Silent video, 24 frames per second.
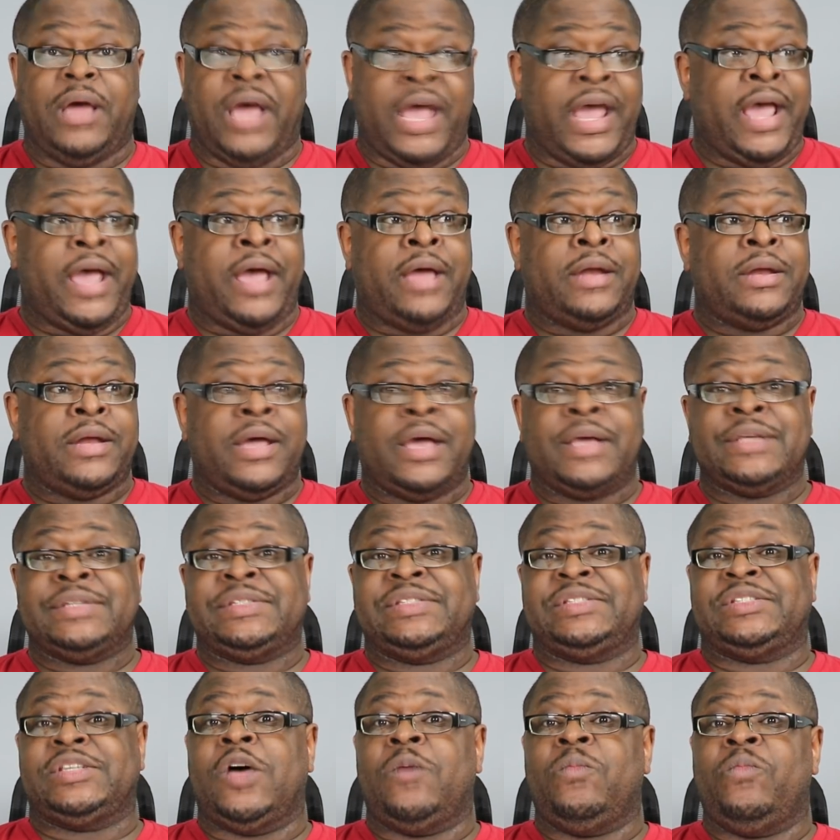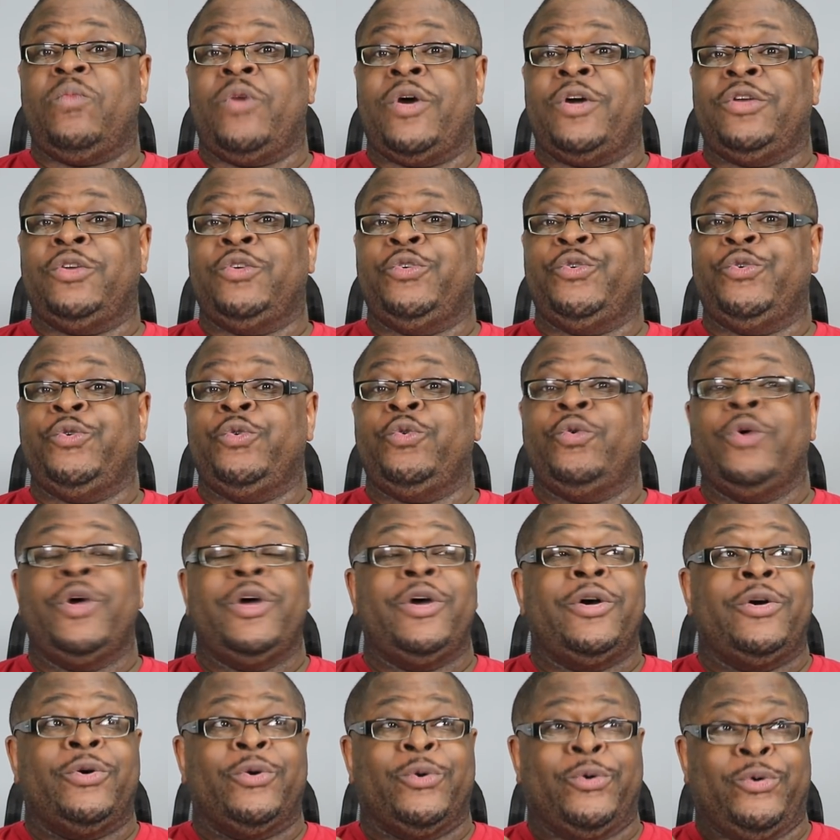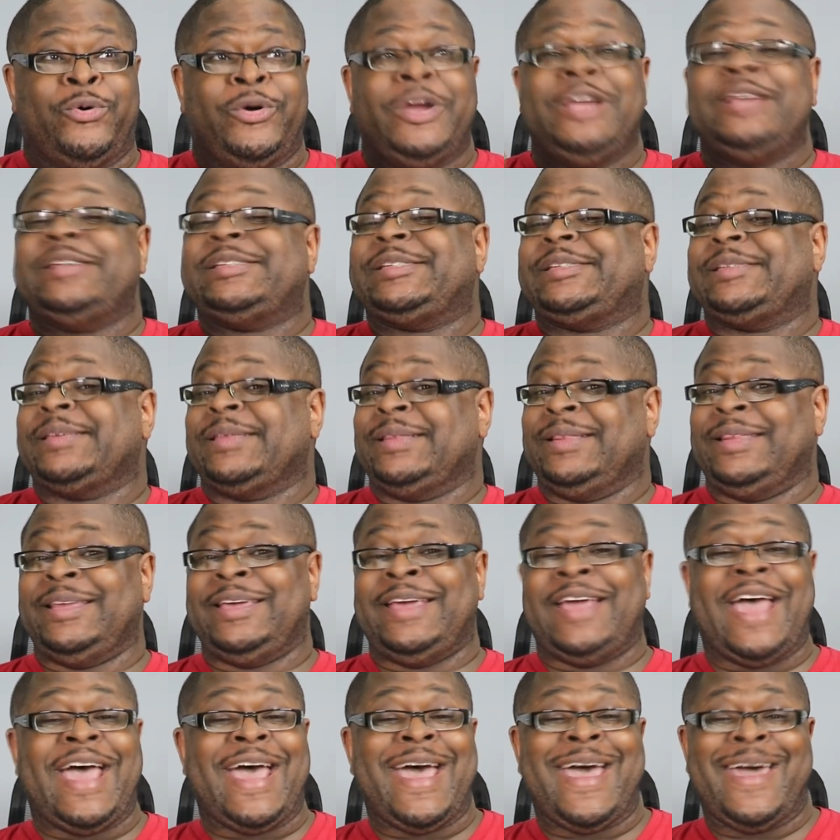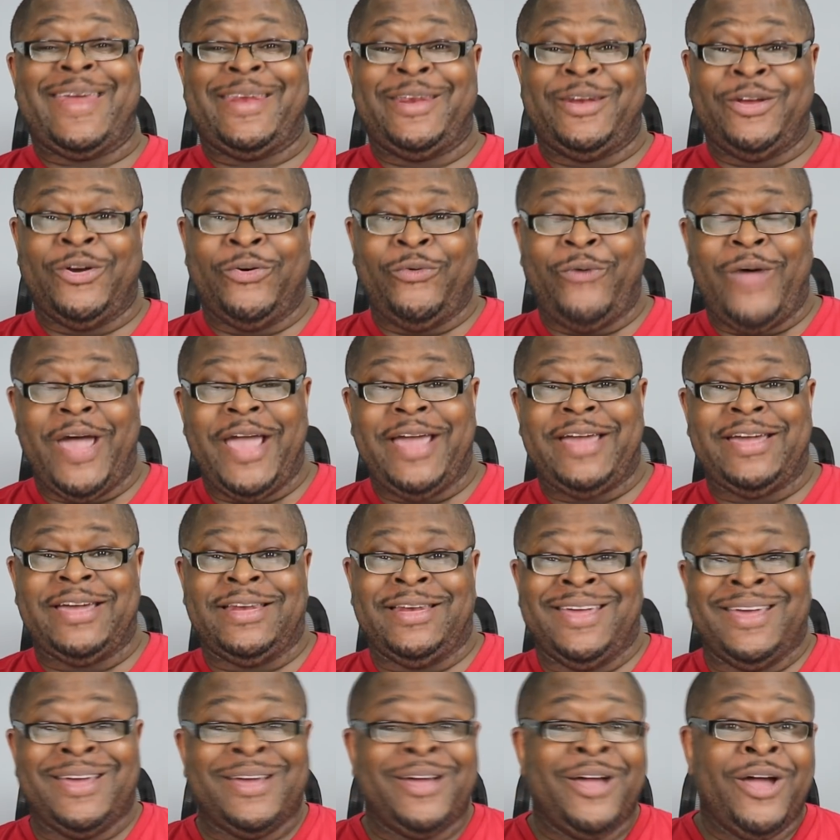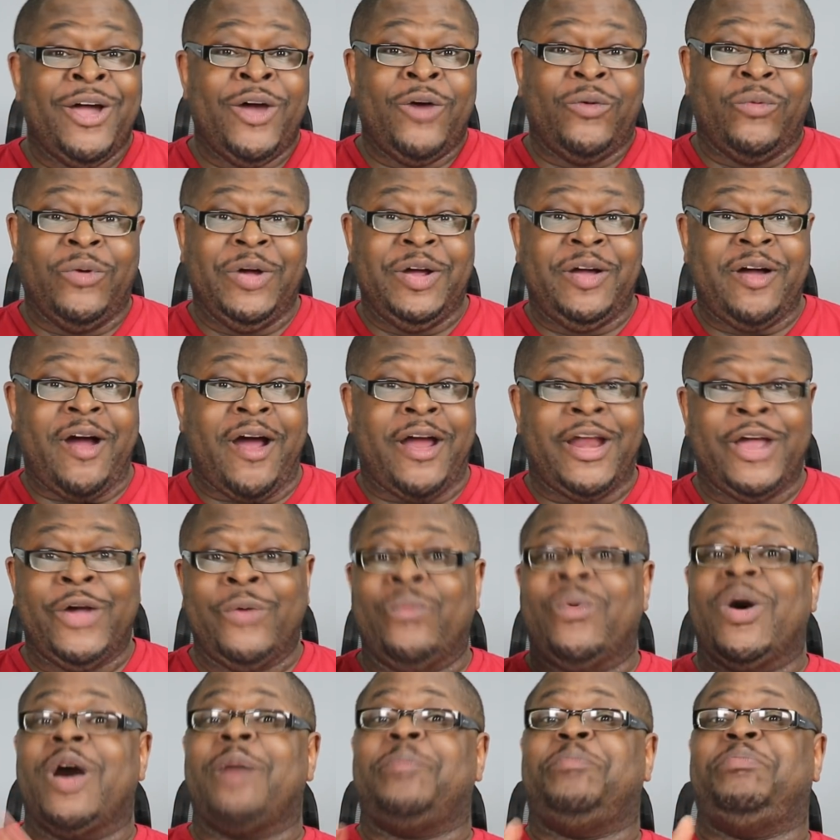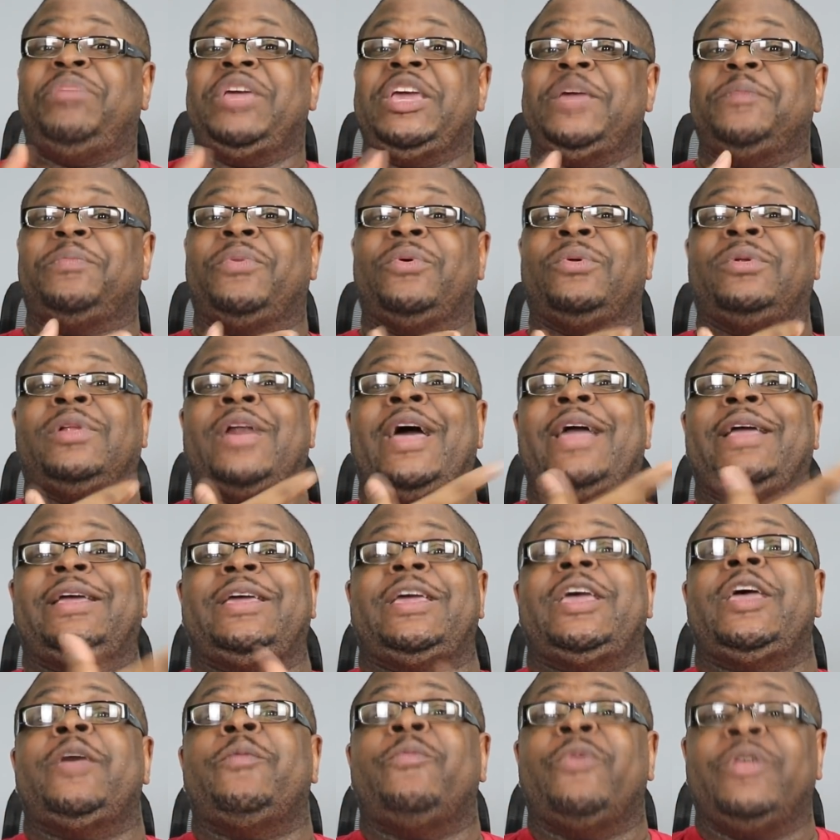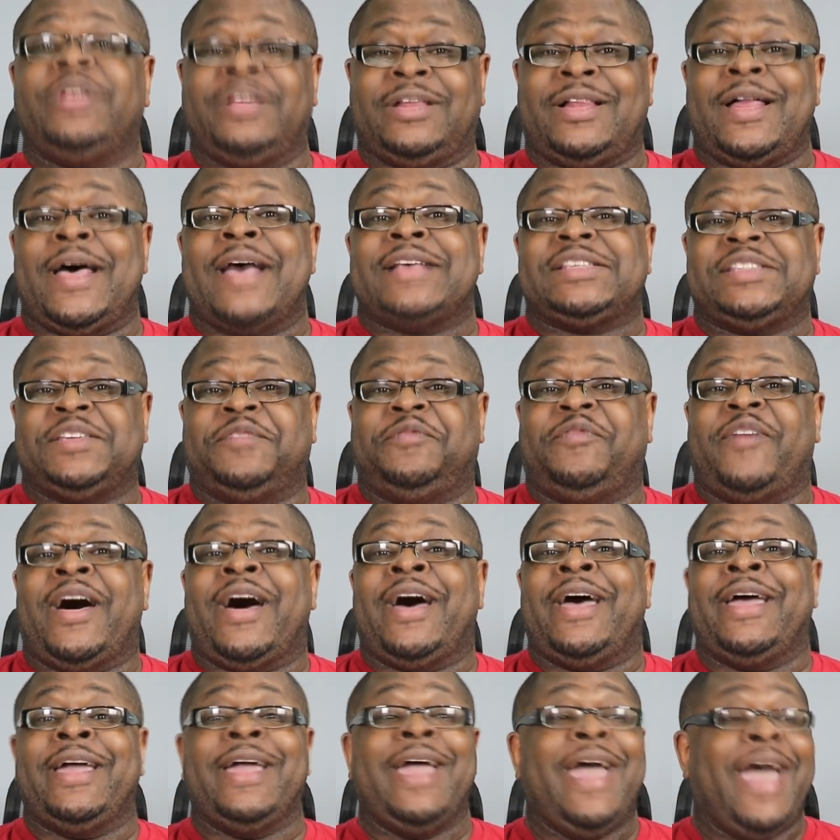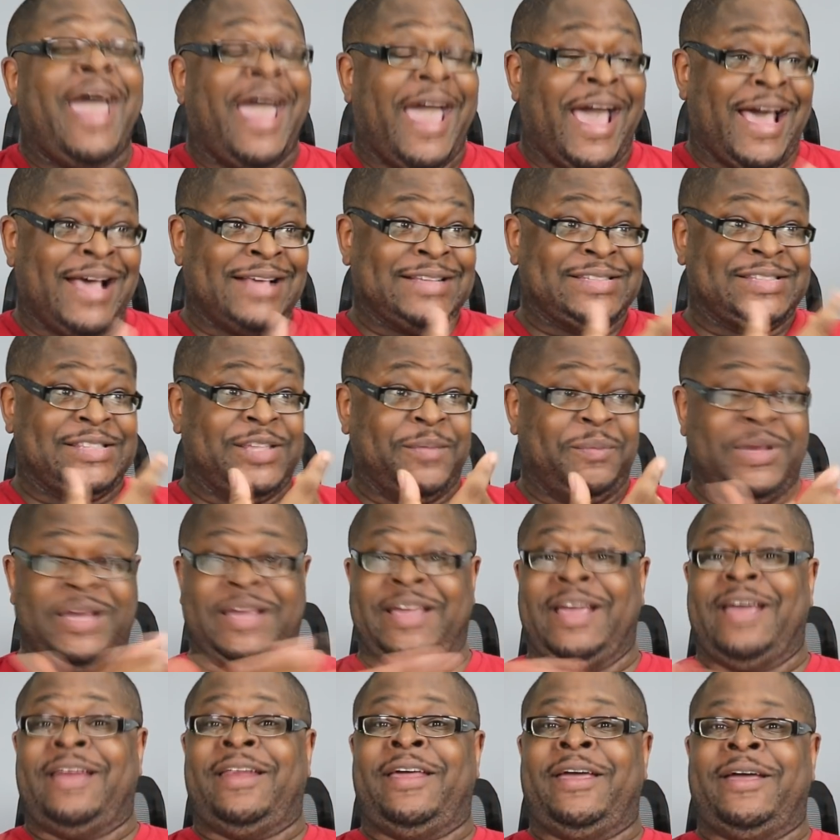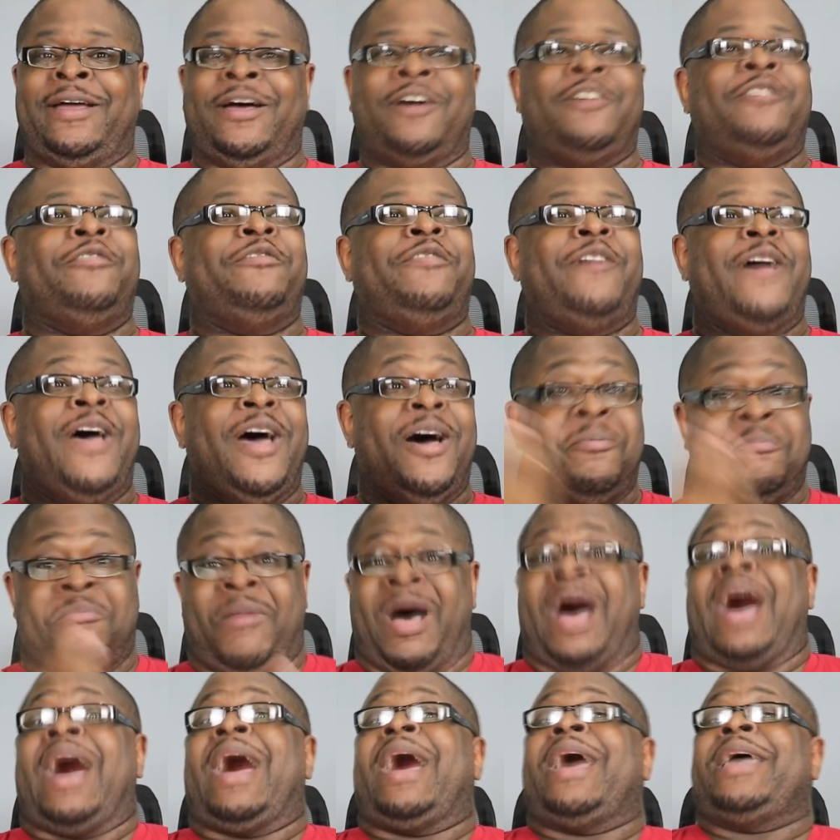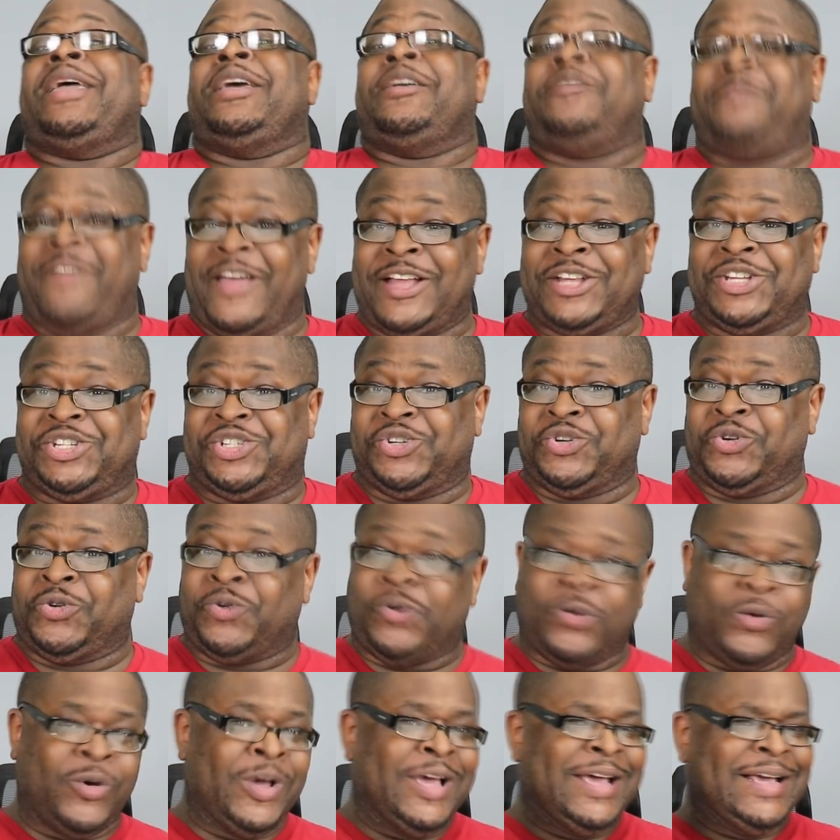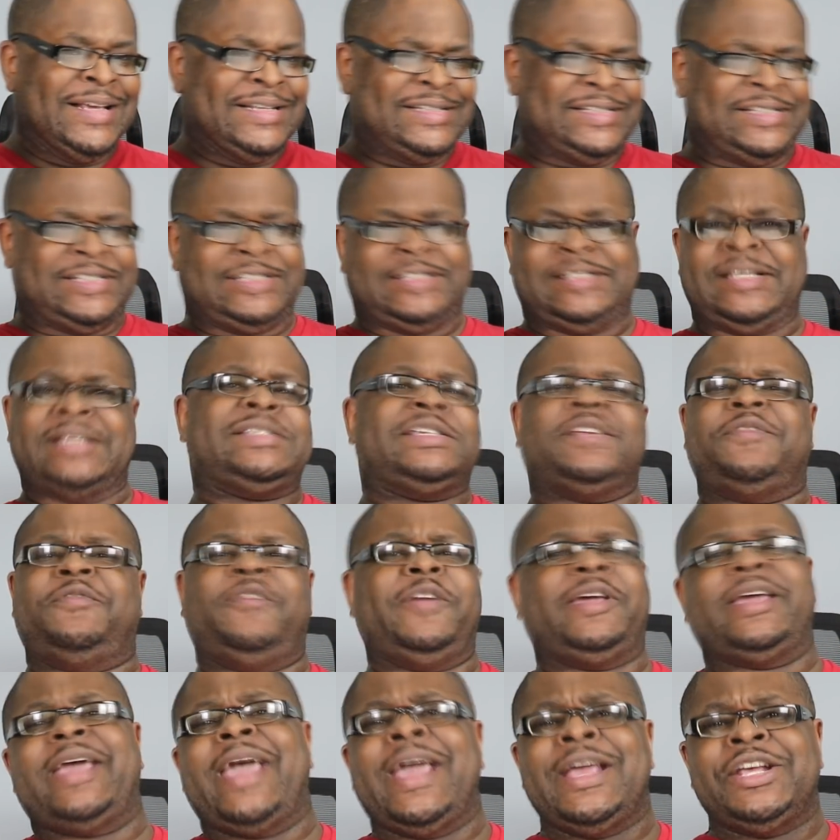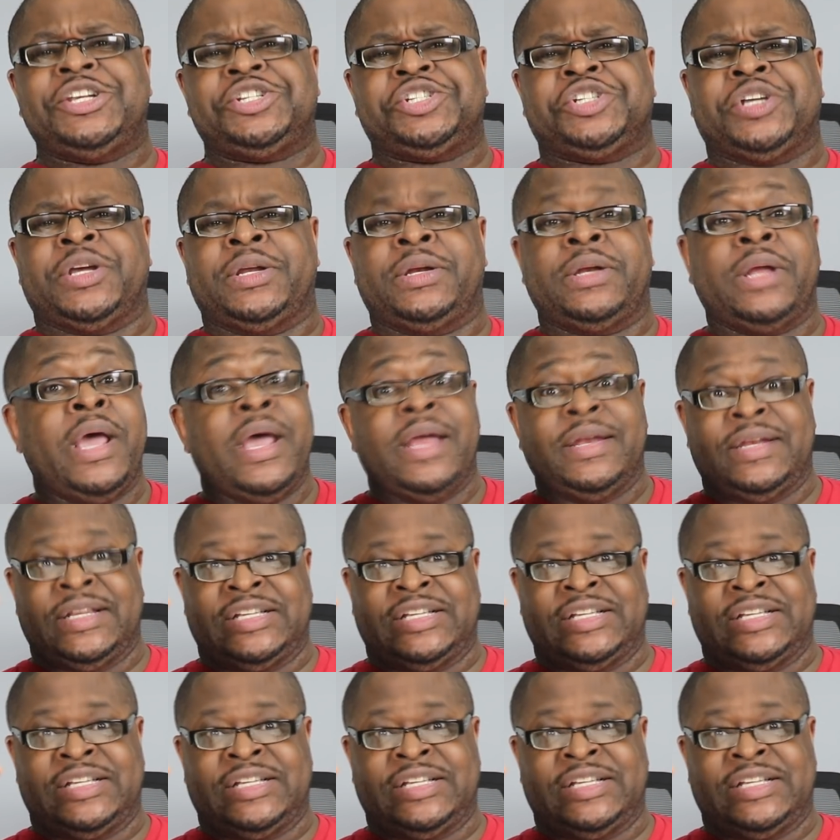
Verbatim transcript: And as someone who recently had an awakening regarding what people like him would classify as the beginning of my eventual sissification,